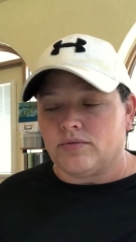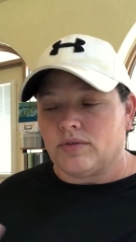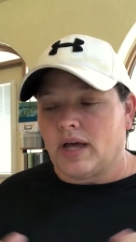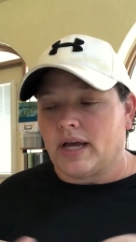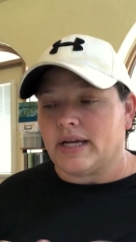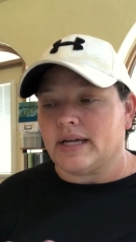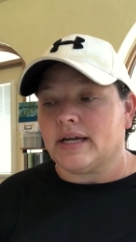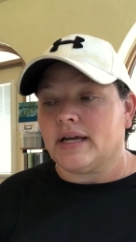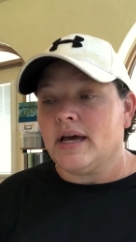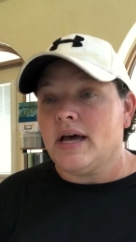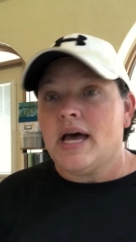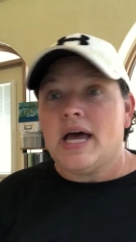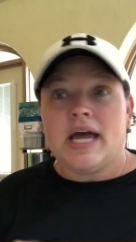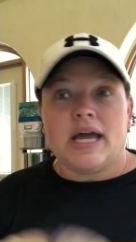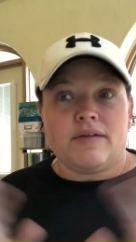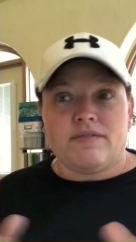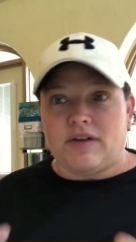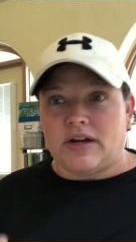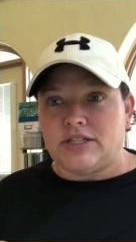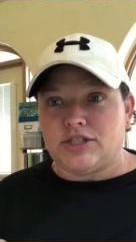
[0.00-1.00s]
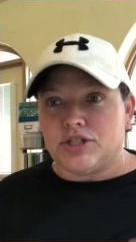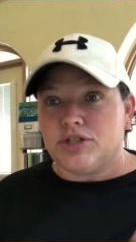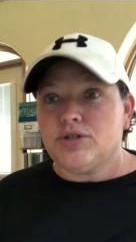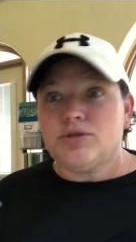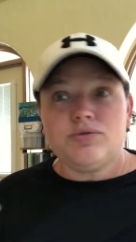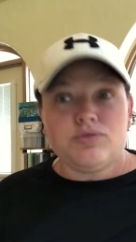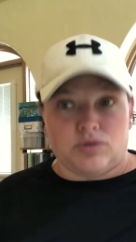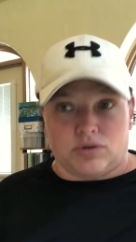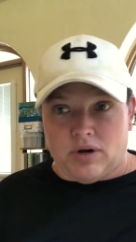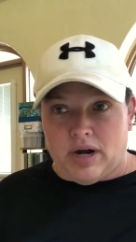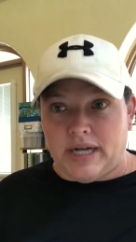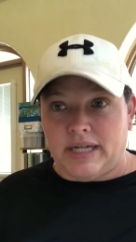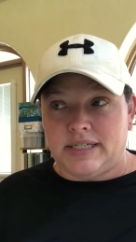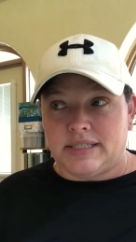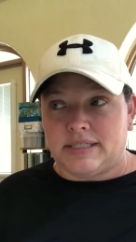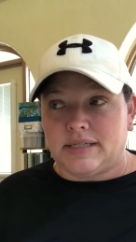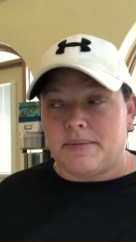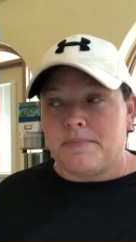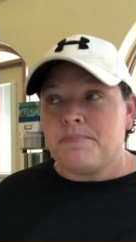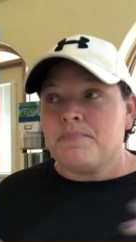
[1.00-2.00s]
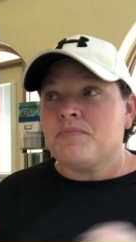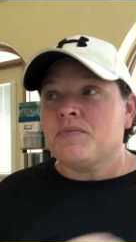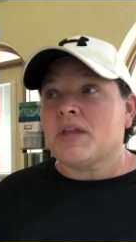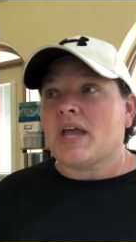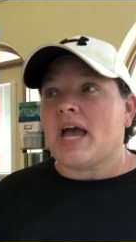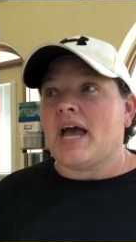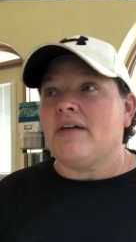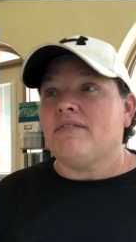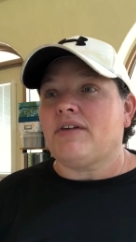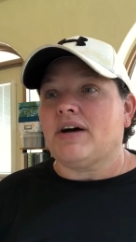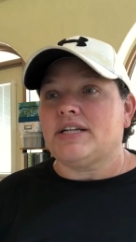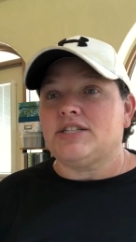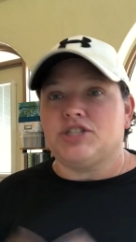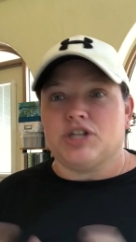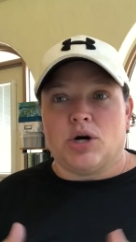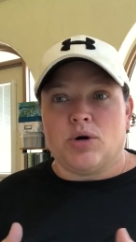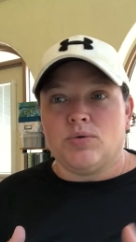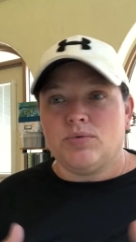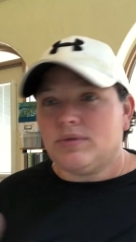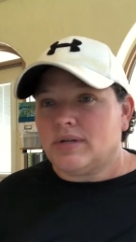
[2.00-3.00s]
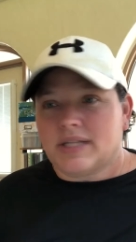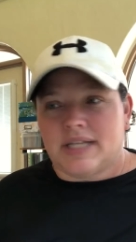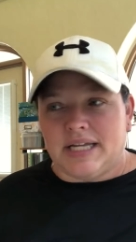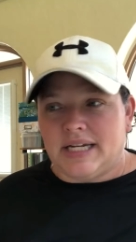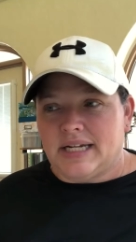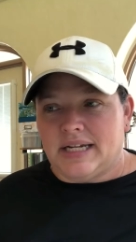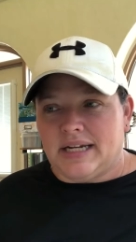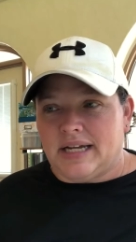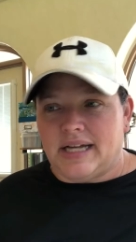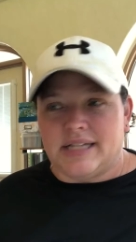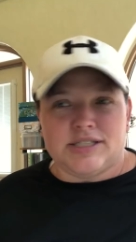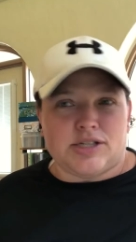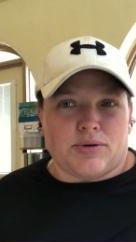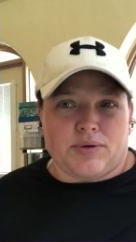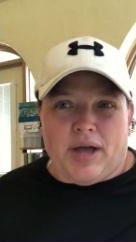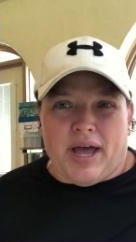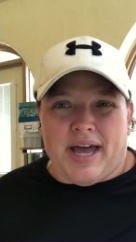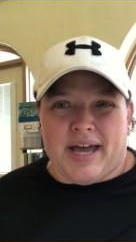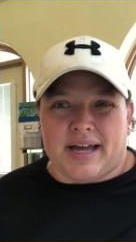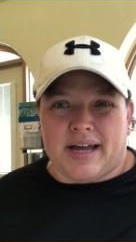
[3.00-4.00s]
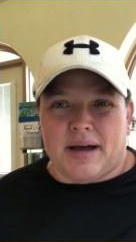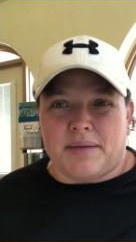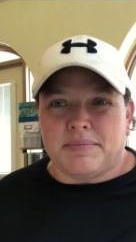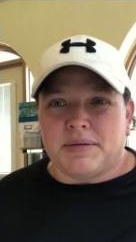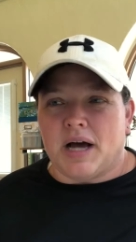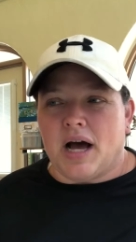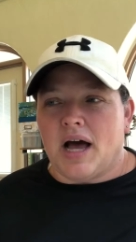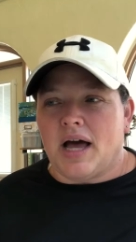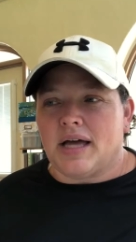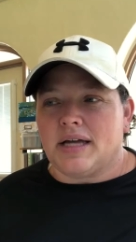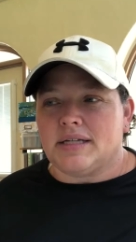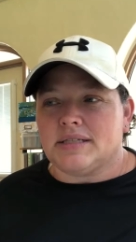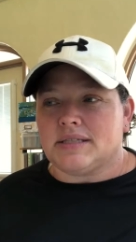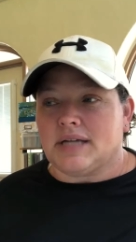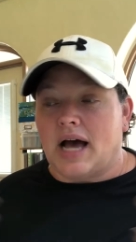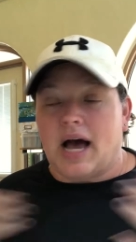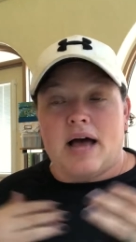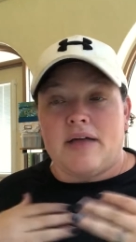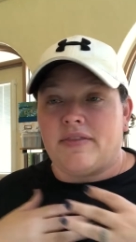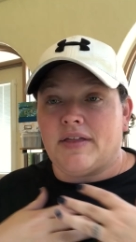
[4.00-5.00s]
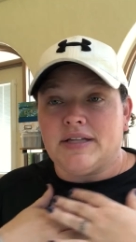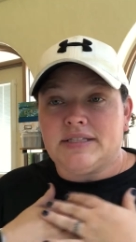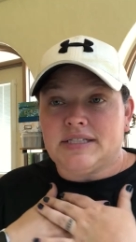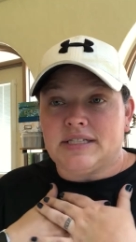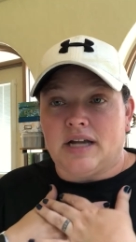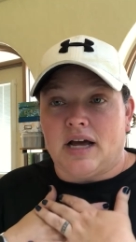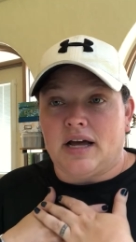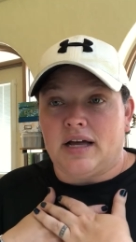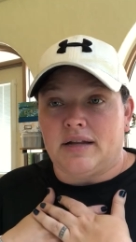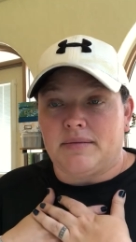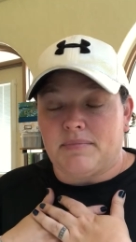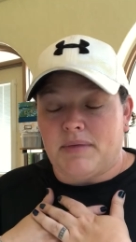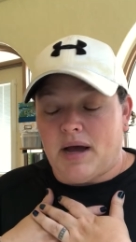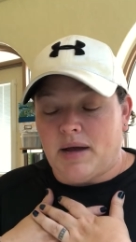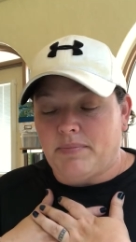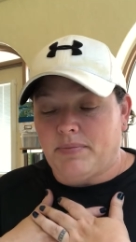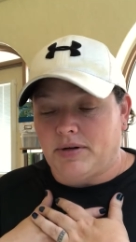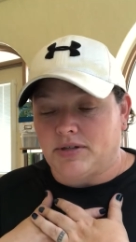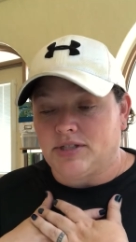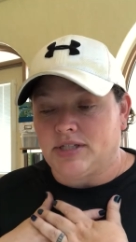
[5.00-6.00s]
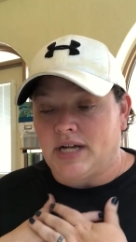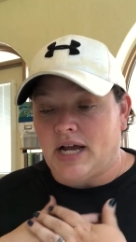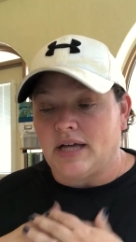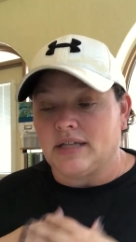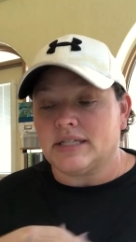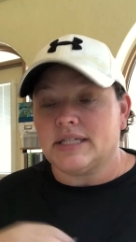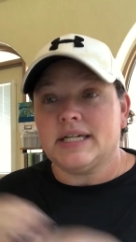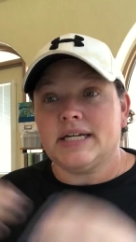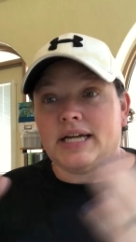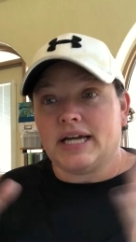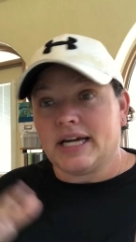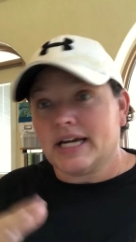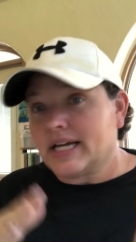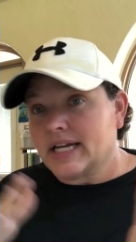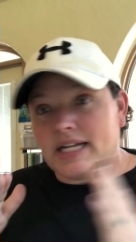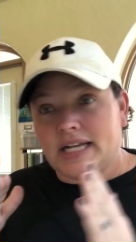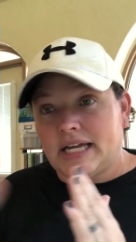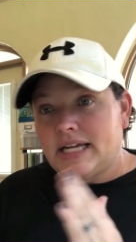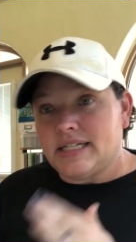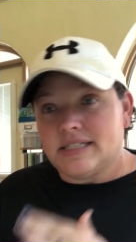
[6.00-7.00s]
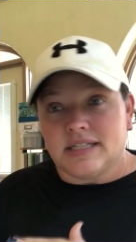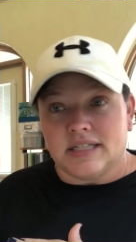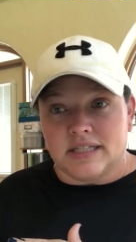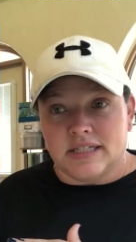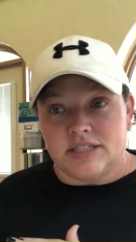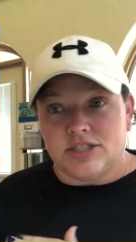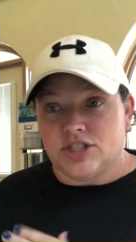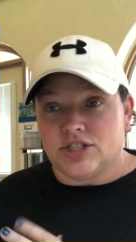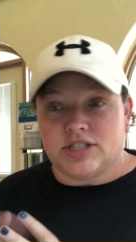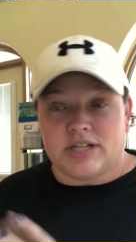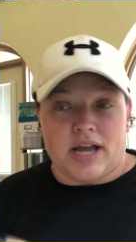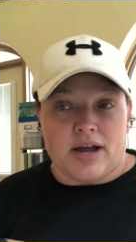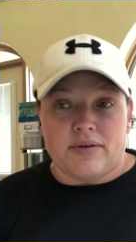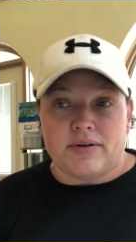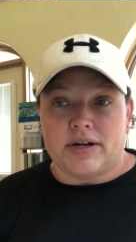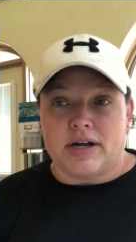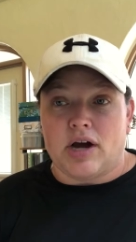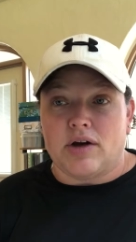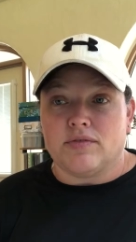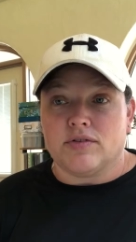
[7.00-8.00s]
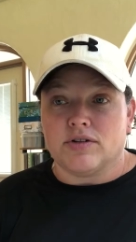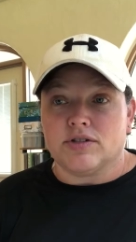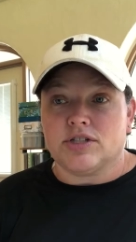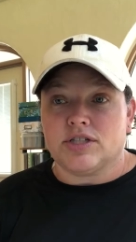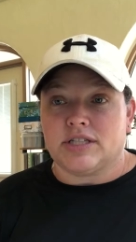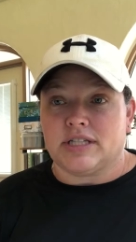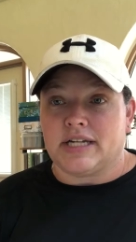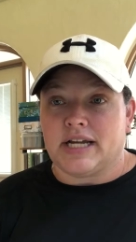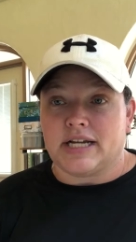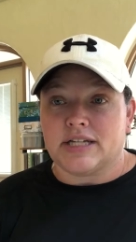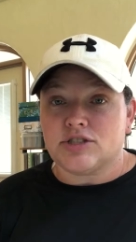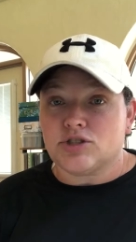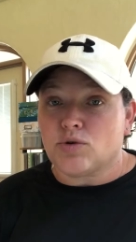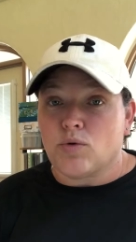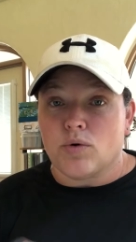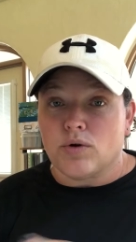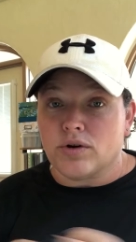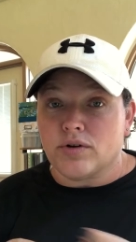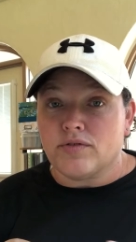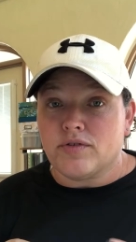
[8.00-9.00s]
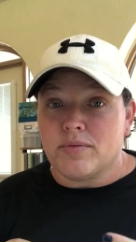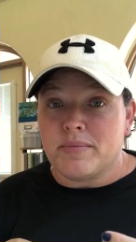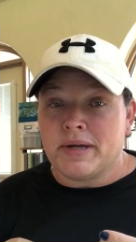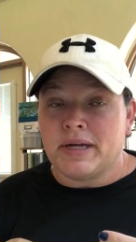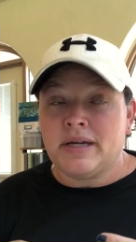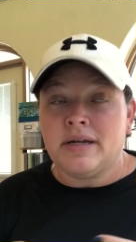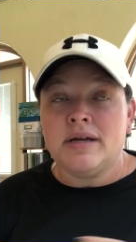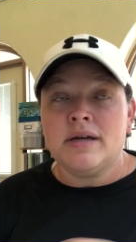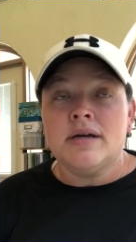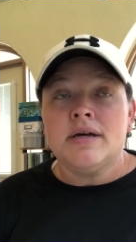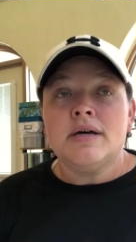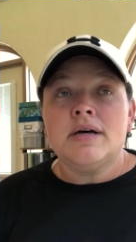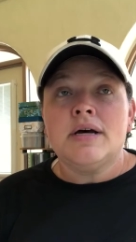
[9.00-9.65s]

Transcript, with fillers: Like, if I do, great. If I don't, then it's okay. I'm not, that's not my personality. It can easily just carry over to the next quarter for me.